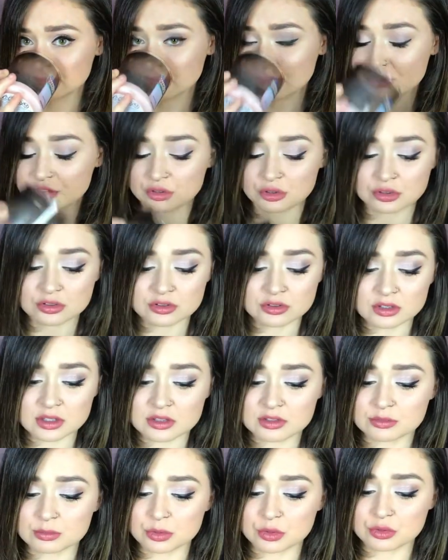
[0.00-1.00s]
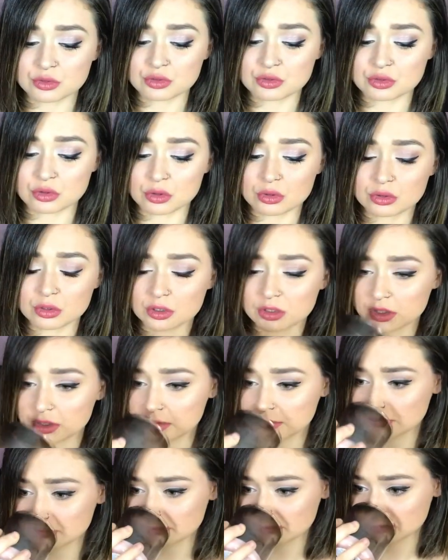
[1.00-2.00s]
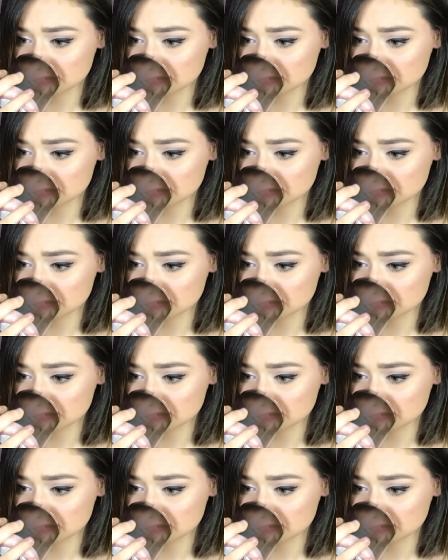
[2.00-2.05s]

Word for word: seriously, it smells so good,